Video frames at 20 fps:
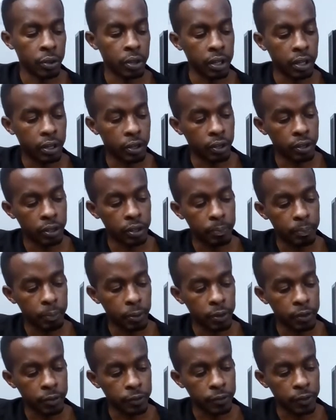So E
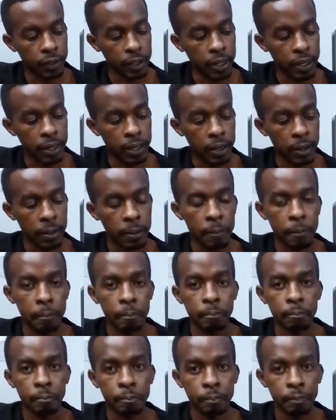chord, pointer finger,
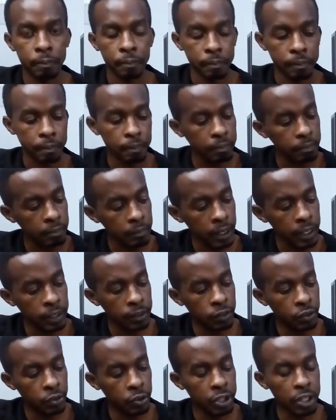
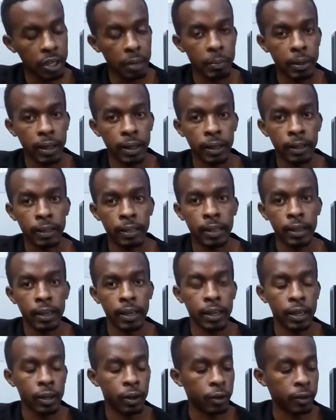string number
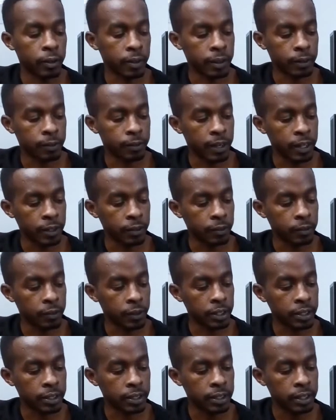3 on the 1st
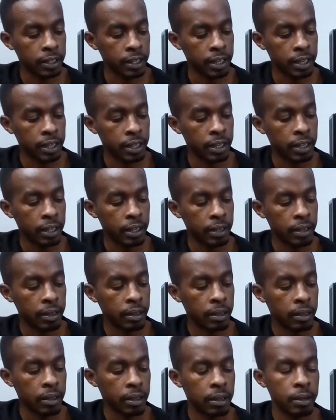fret.
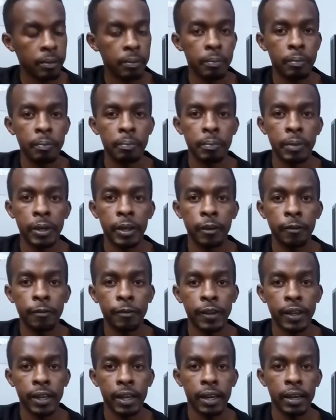
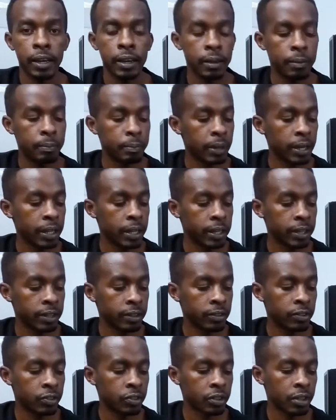Middle finger
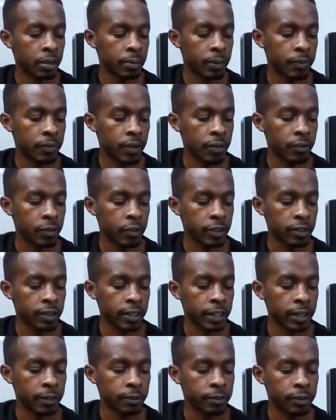playing string number 5 on
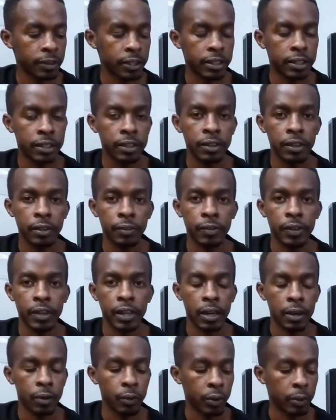the 2nd fret. Ring
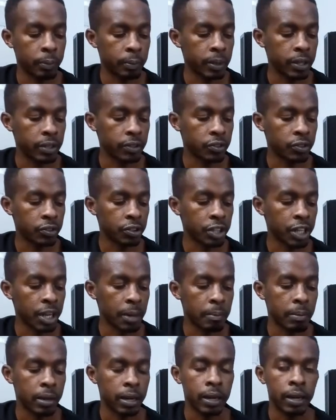finger will play
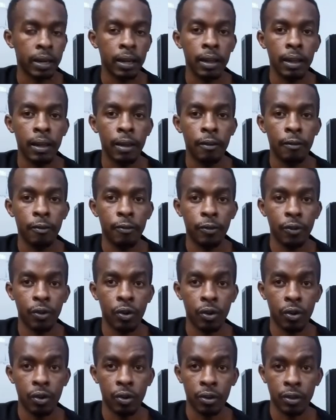string number
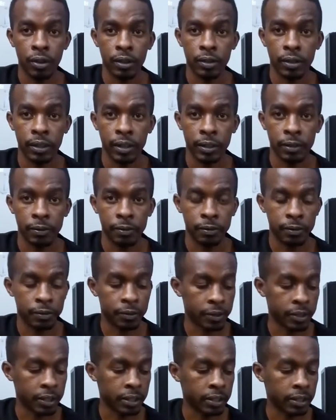4 on the 2nd
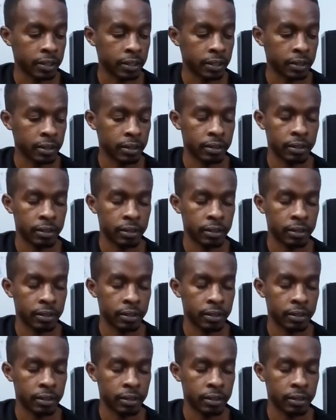fret.